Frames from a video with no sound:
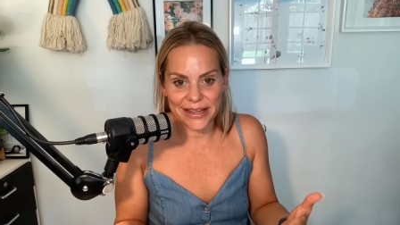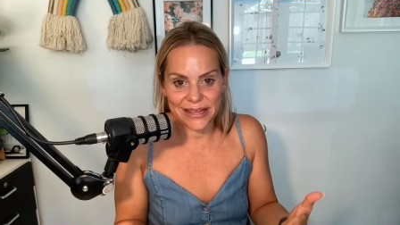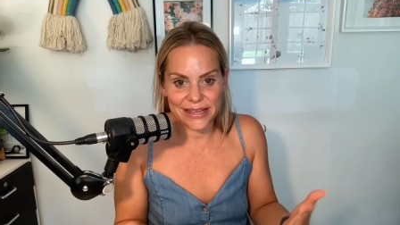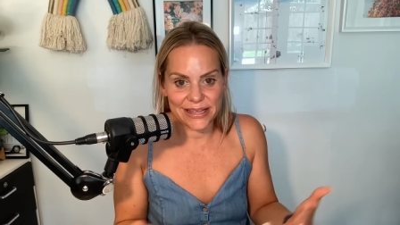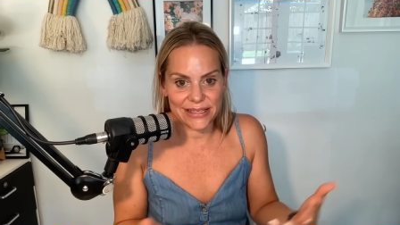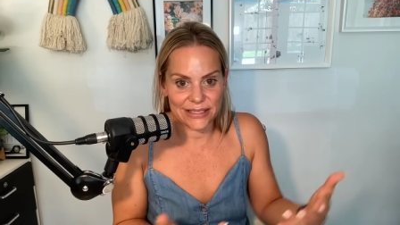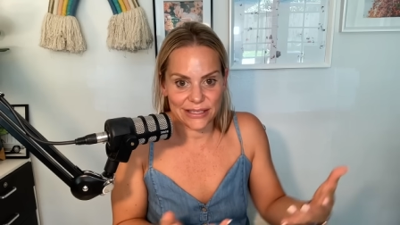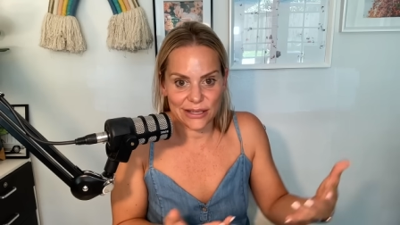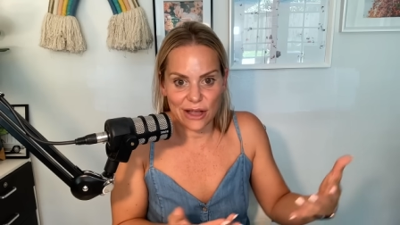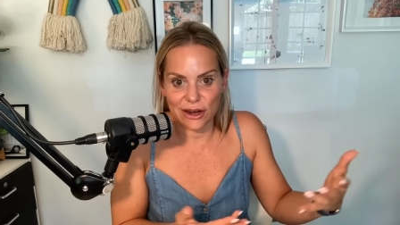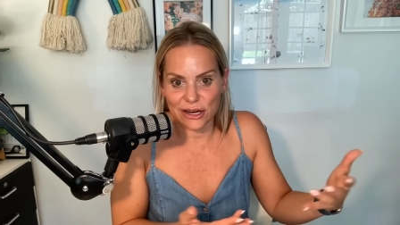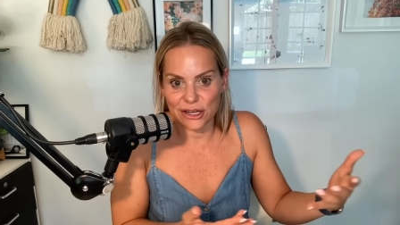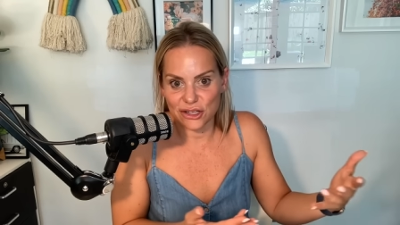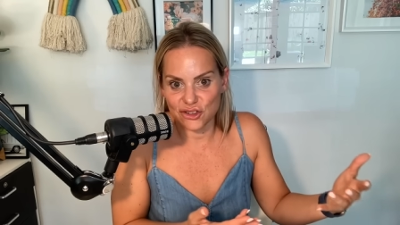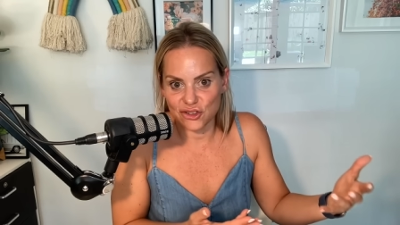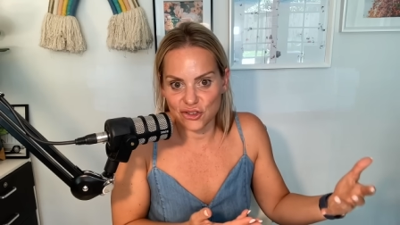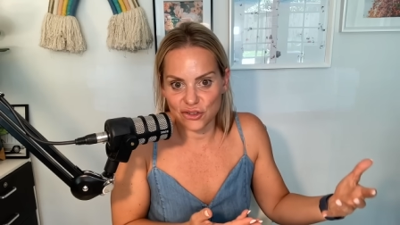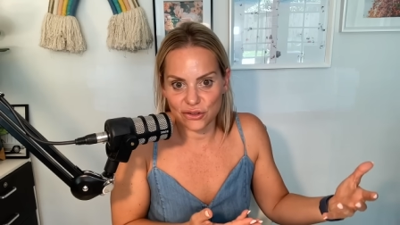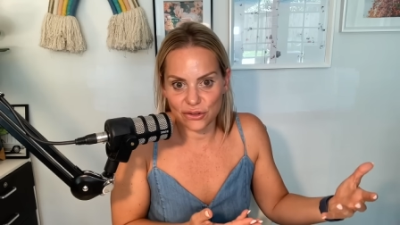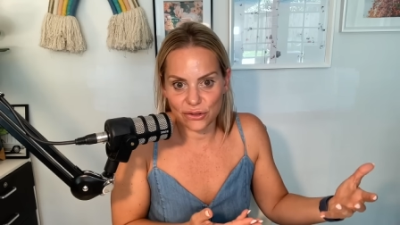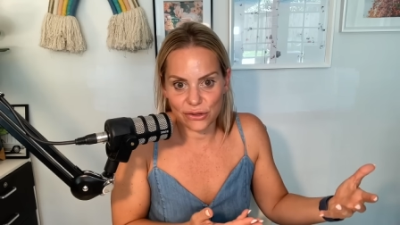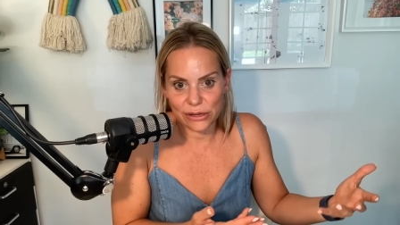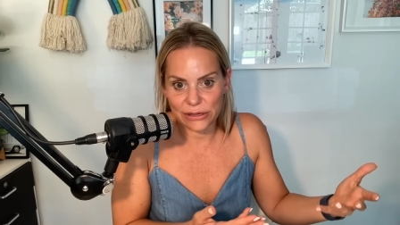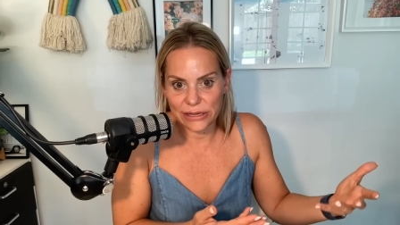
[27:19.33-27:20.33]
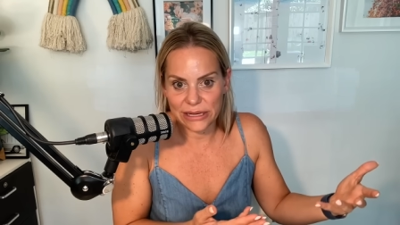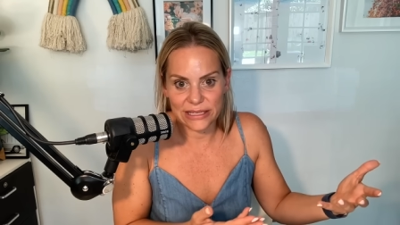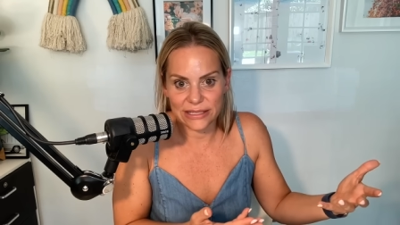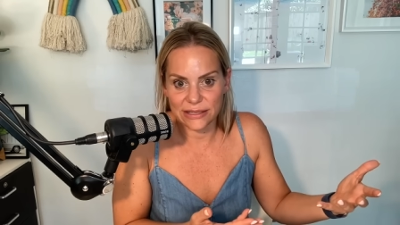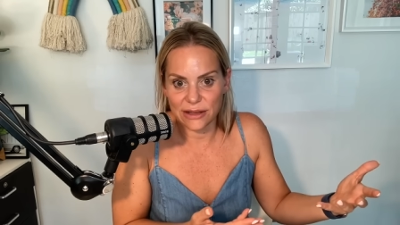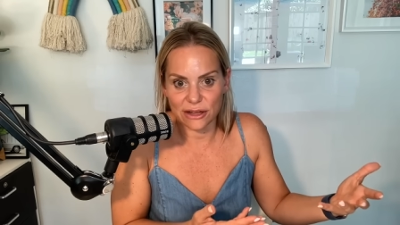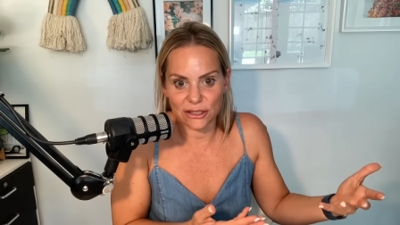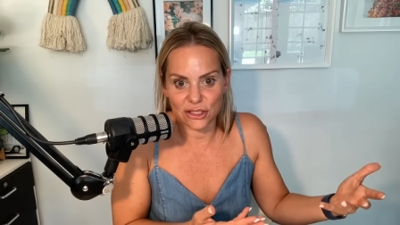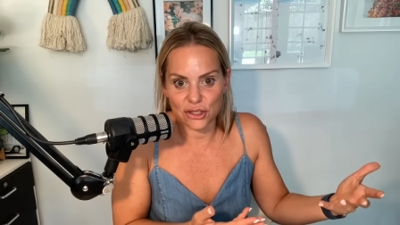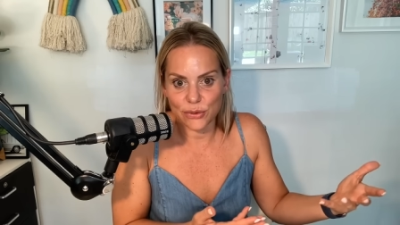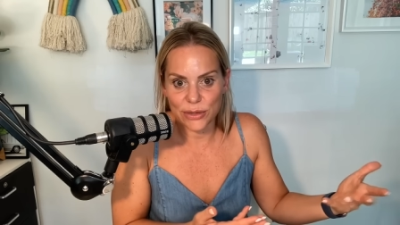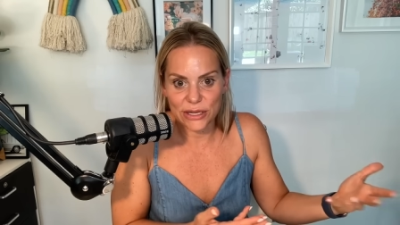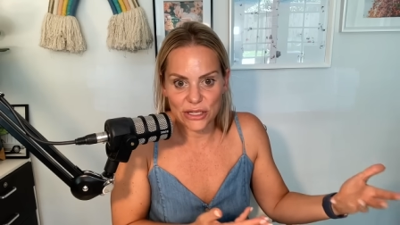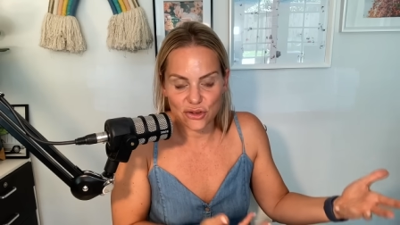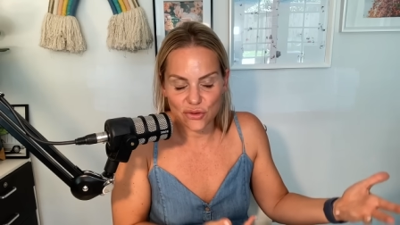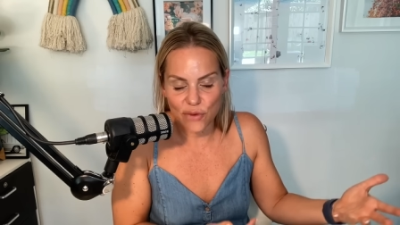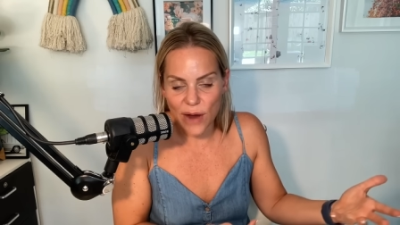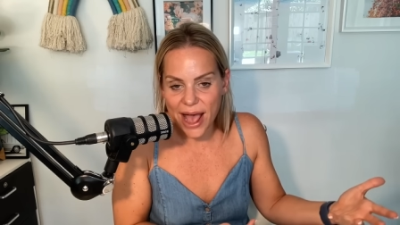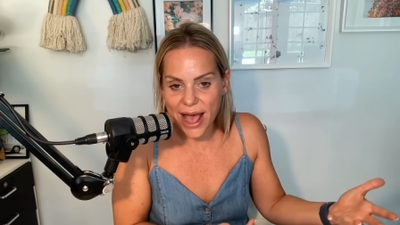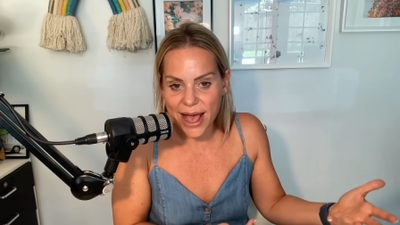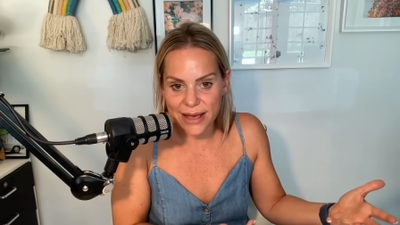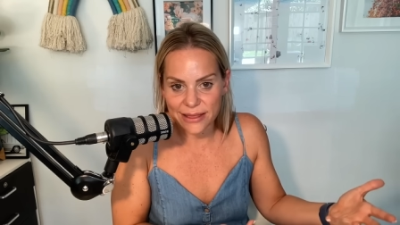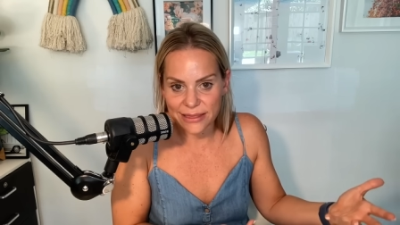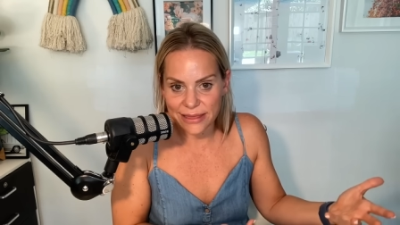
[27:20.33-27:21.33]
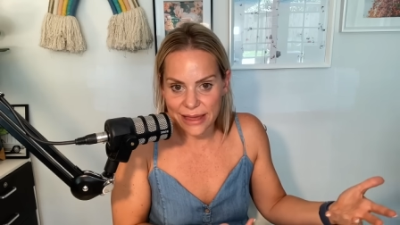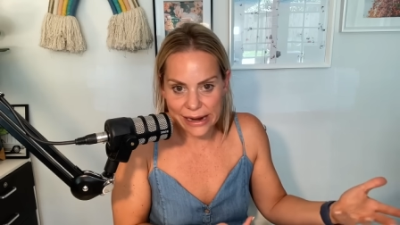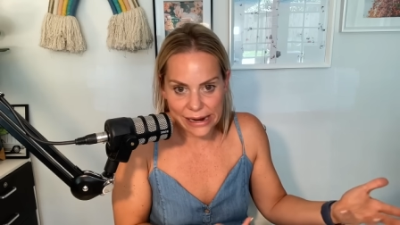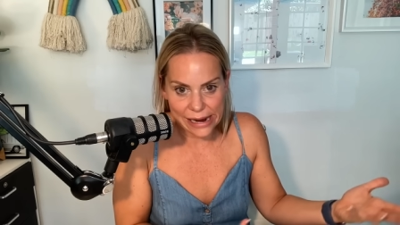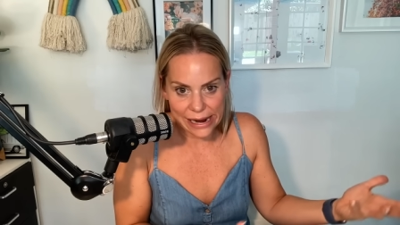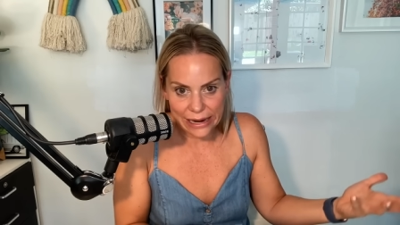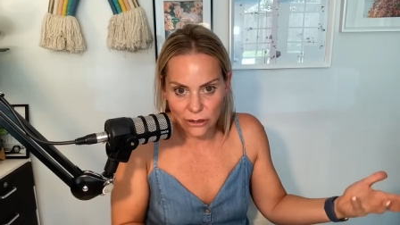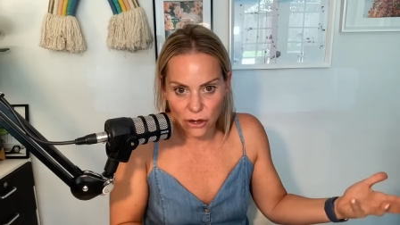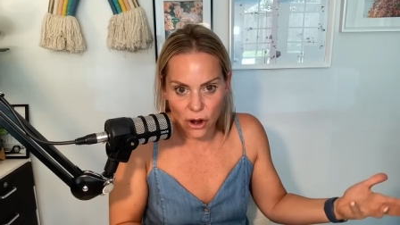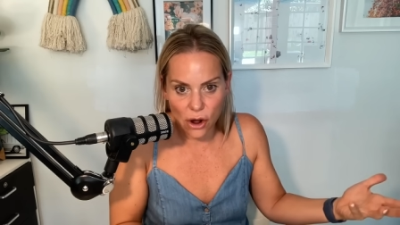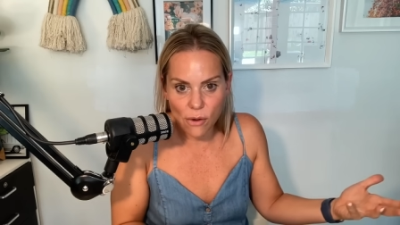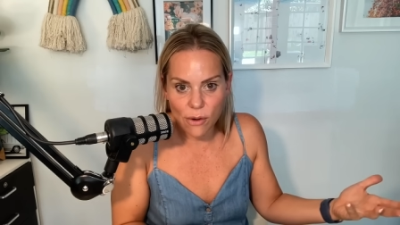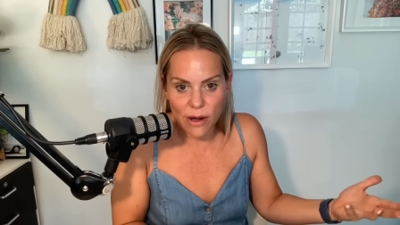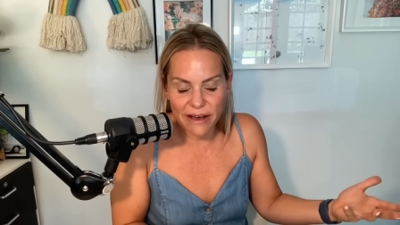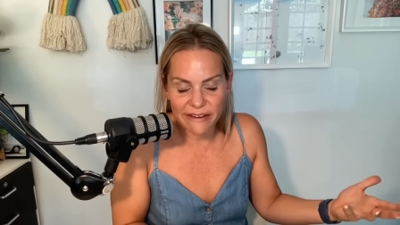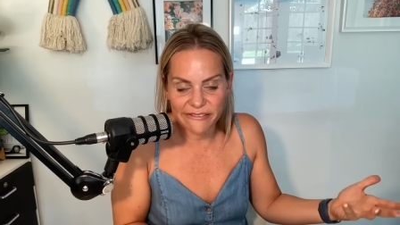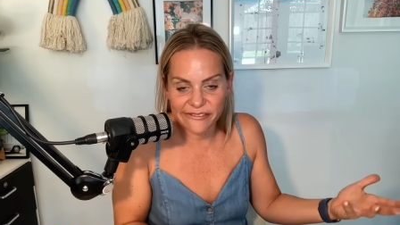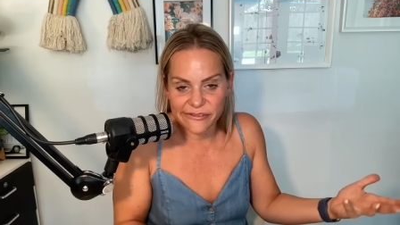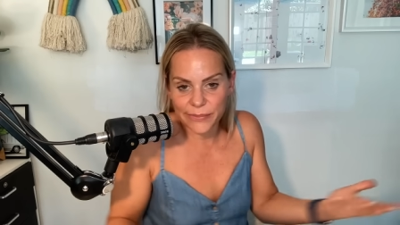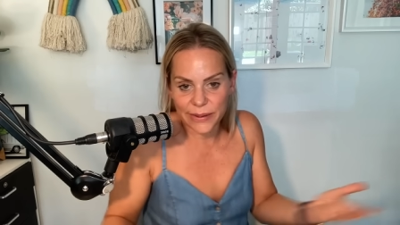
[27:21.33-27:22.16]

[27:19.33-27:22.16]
He's not doing drag that I know of,